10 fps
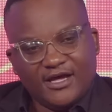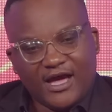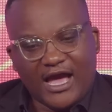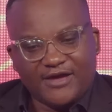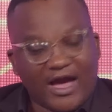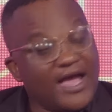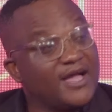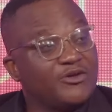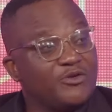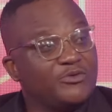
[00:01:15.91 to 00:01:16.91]
I
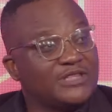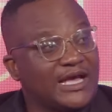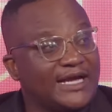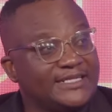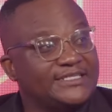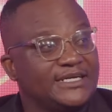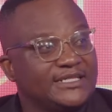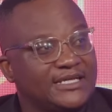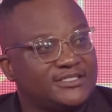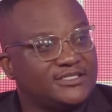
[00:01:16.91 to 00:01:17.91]
agree with the idea
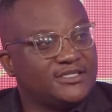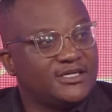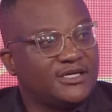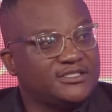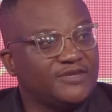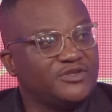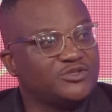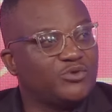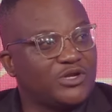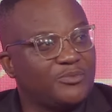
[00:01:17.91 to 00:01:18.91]
that David has
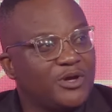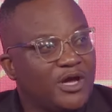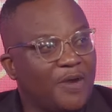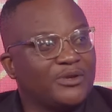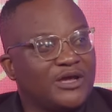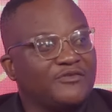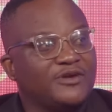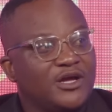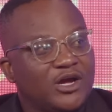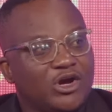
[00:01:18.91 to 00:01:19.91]
brought up about
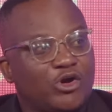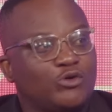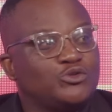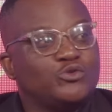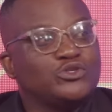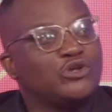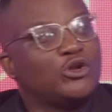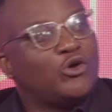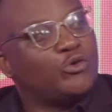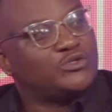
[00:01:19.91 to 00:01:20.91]
having a coach who's
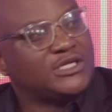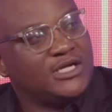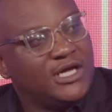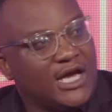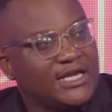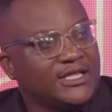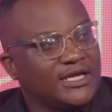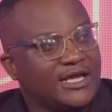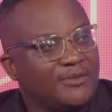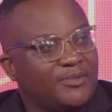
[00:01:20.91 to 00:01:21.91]
not coaching another
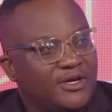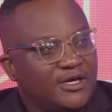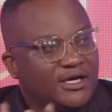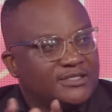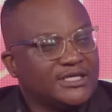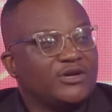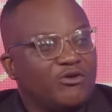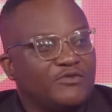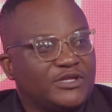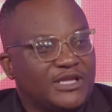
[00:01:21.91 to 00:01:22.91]
club, taking
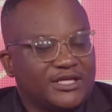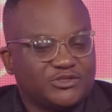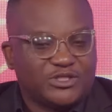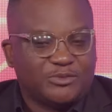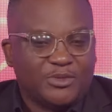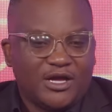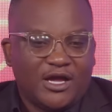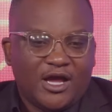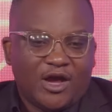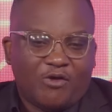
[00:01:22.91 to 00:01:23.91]
over the national team.
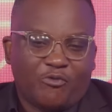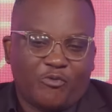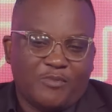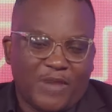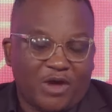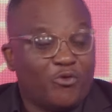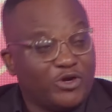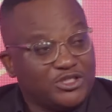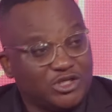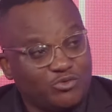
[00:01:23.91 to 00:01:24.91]
Where my
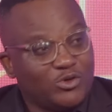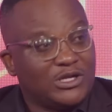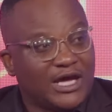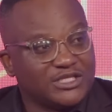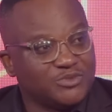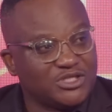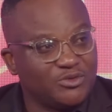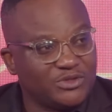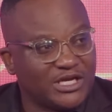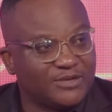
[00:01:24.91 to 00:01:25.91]
question would lie, especially
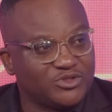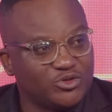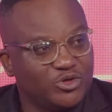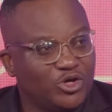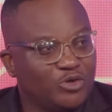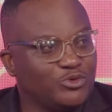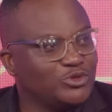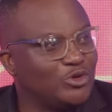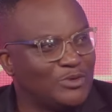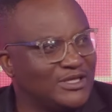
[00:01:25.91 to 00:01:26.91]
when it comes to Bruce
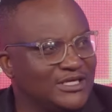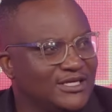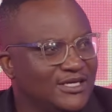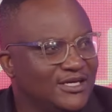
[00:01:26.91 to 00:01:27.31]
Grobbelaar, I think